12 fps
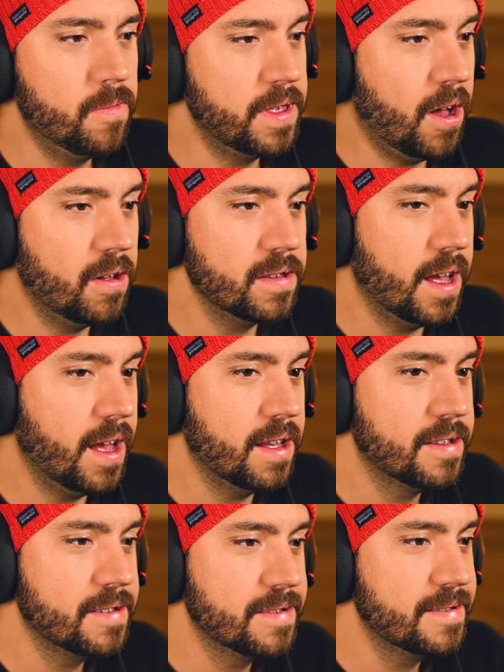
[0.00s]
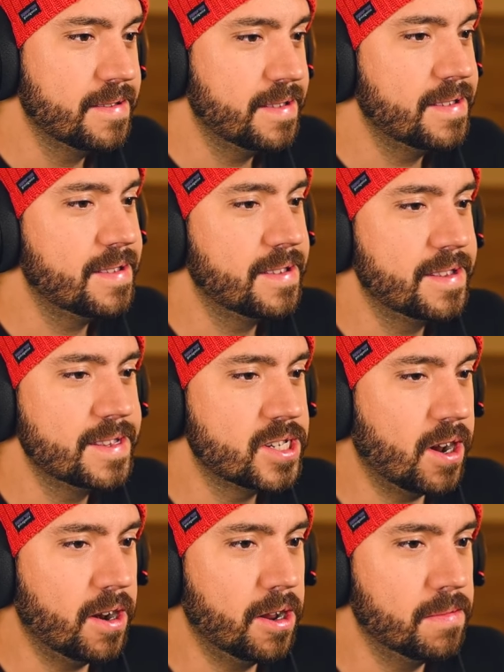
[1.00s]
they all die.
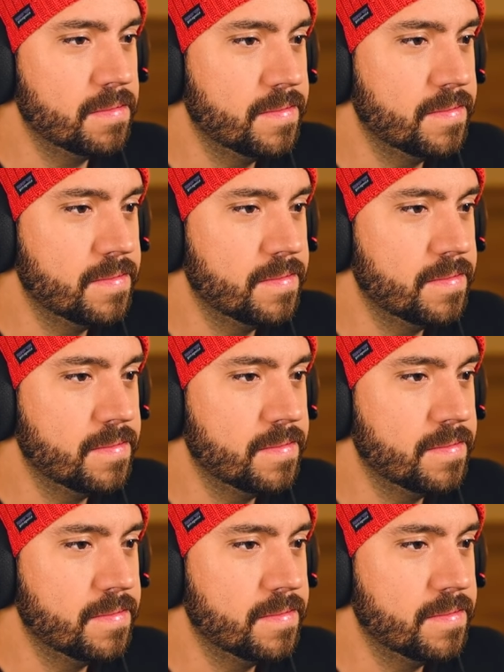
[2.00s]
Straight up.